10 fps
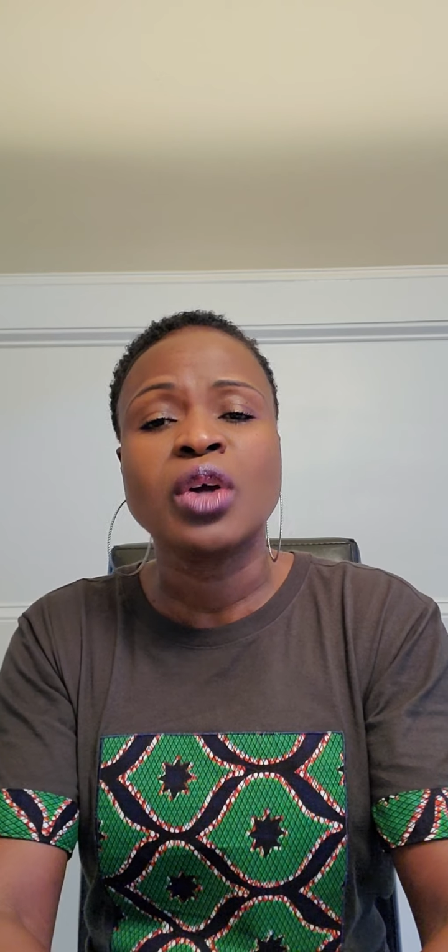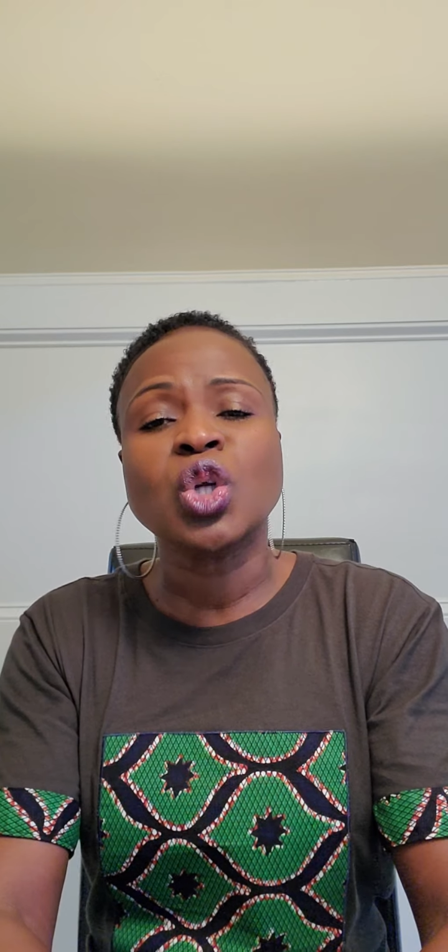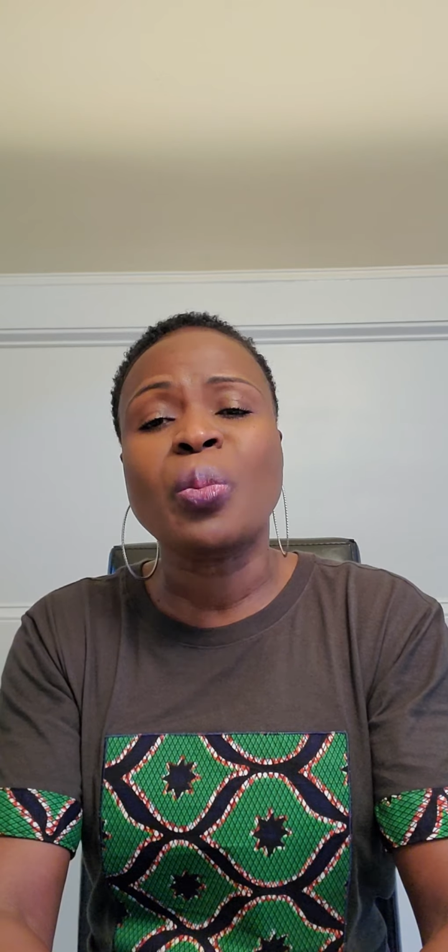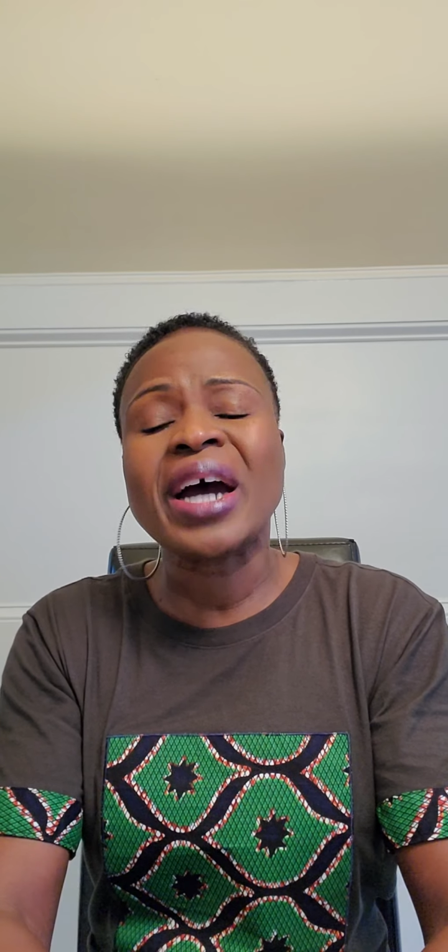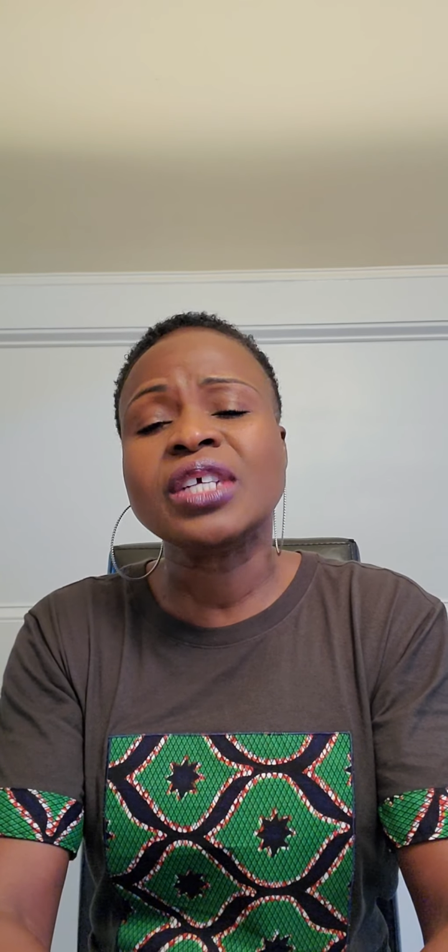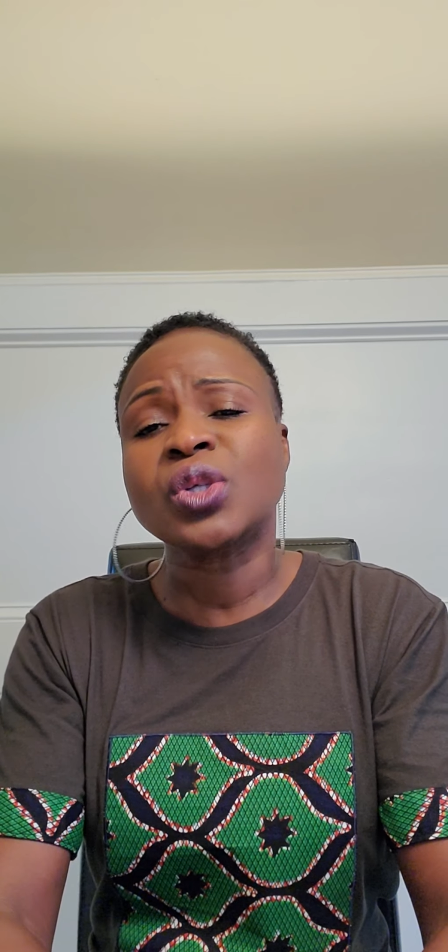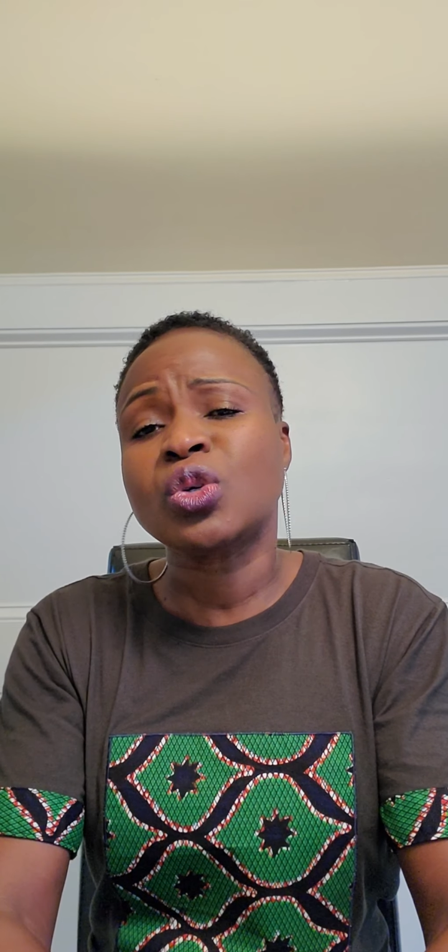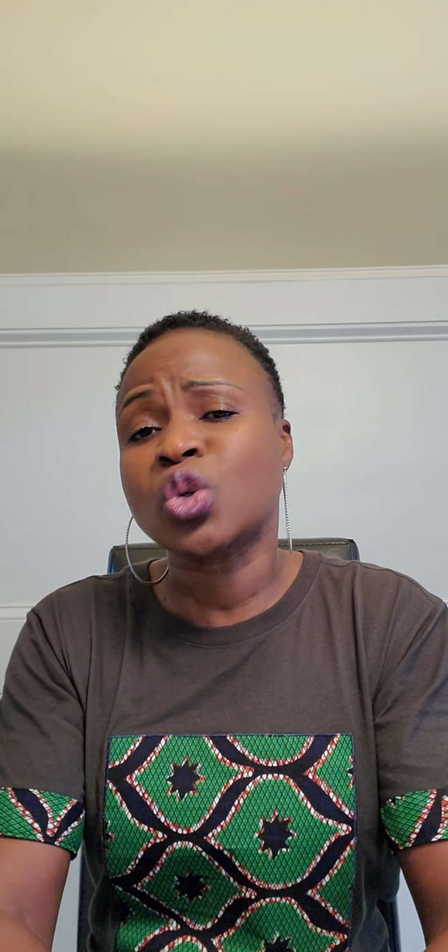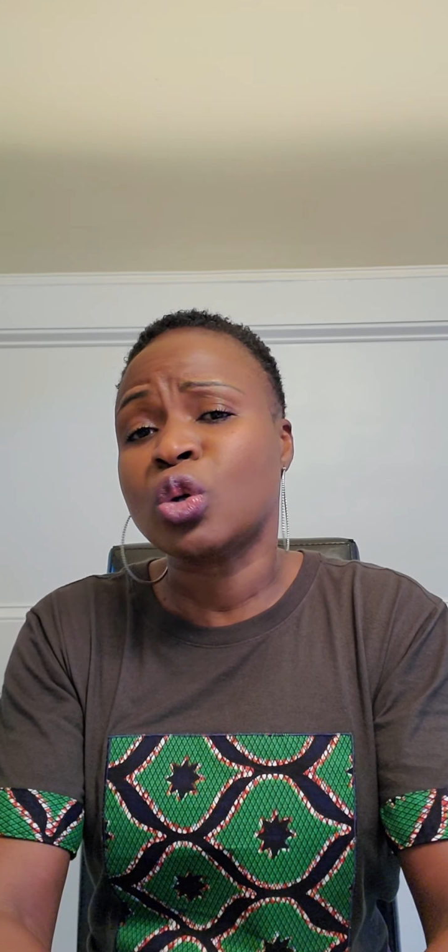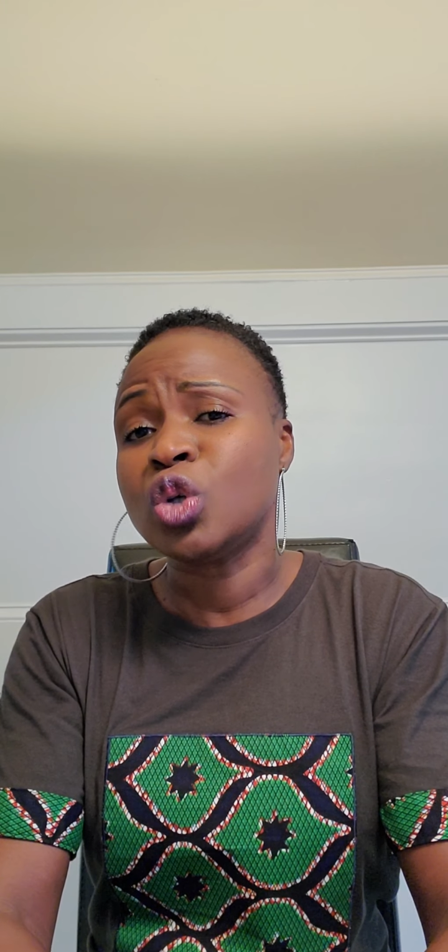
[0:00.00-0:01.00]
Nobody's
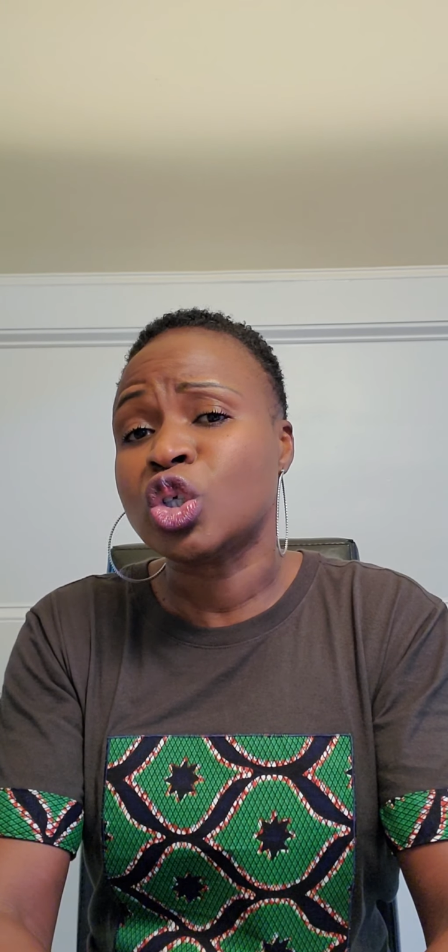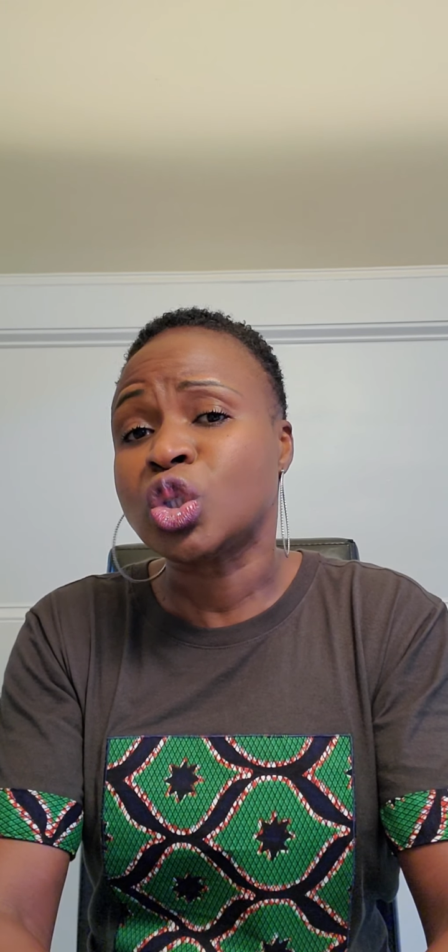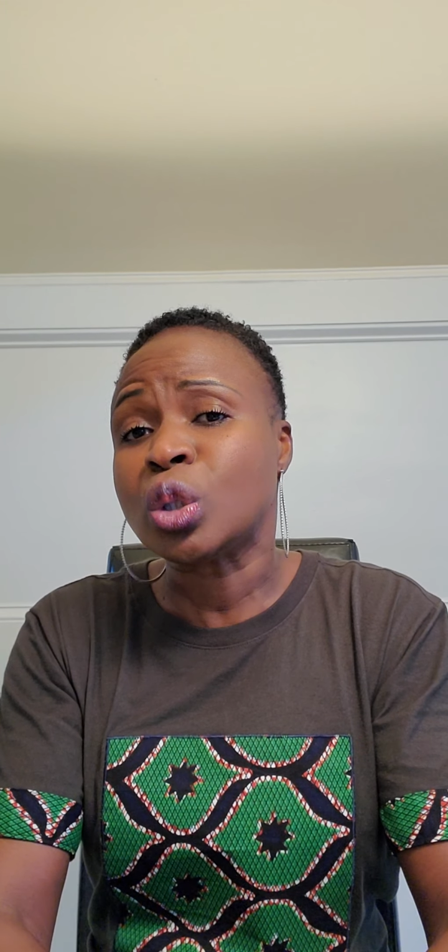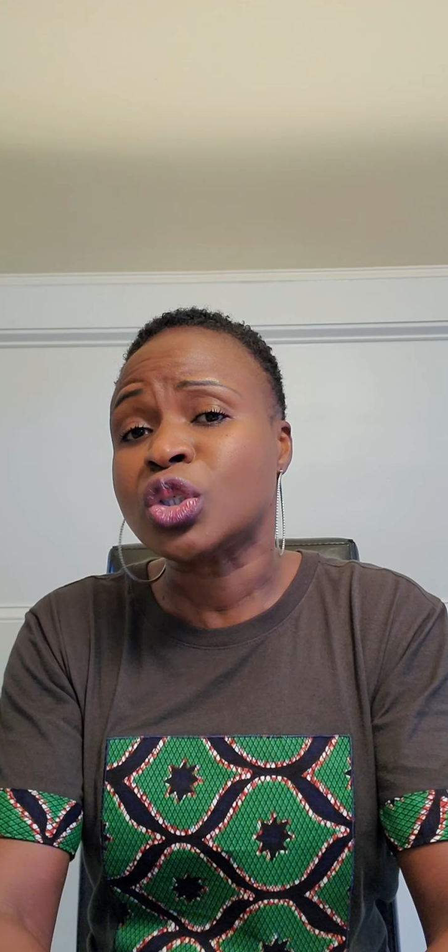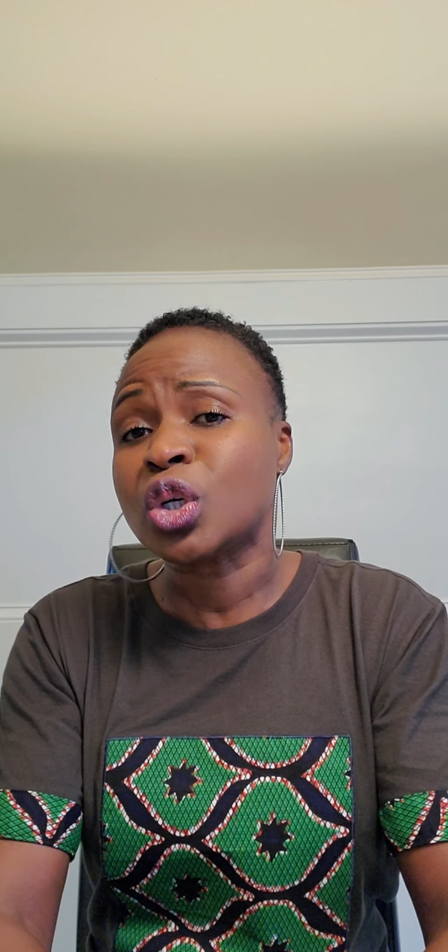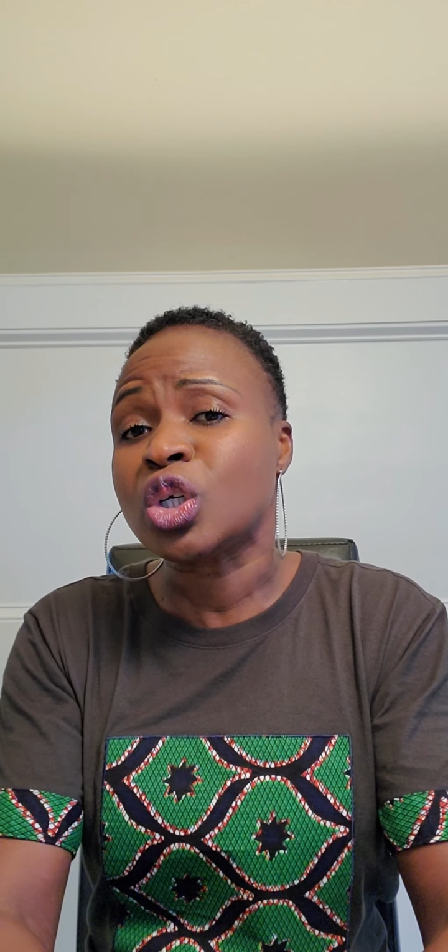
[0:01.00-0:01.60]
on your shoulder